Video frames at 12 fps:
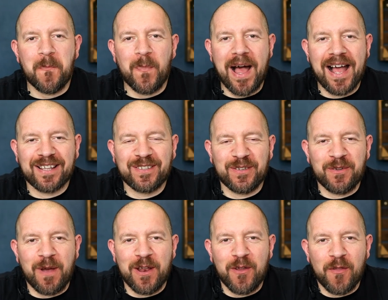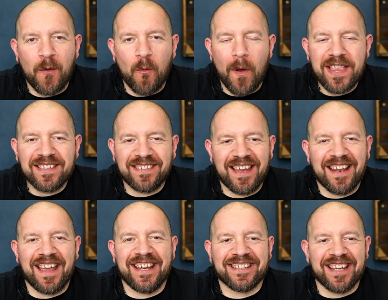back to another Wednesday
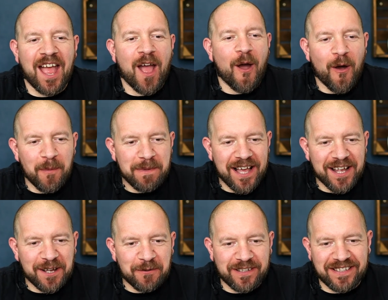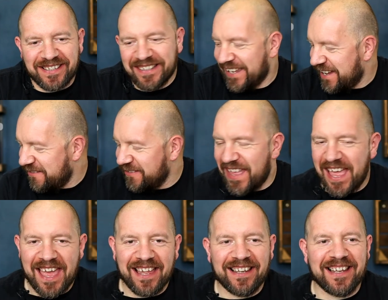night hobby hangout. How the
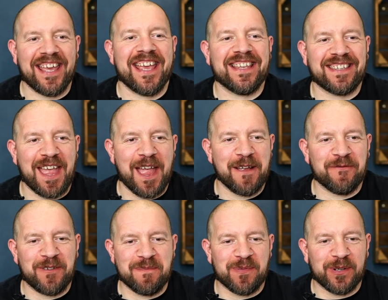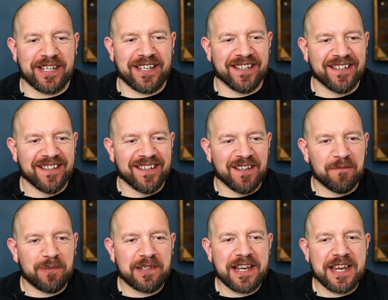hell is everybody?
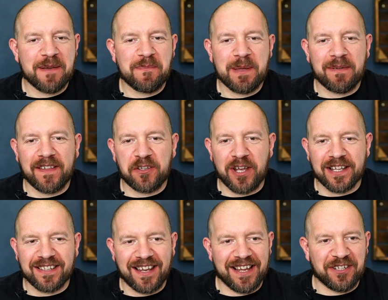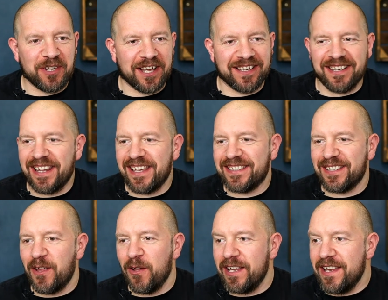Plenty of people in the chat today, chatting nice and
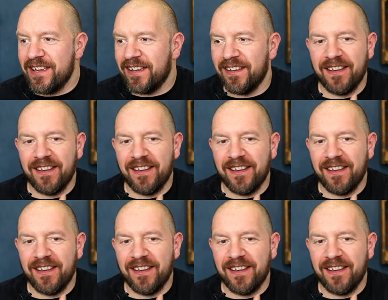early.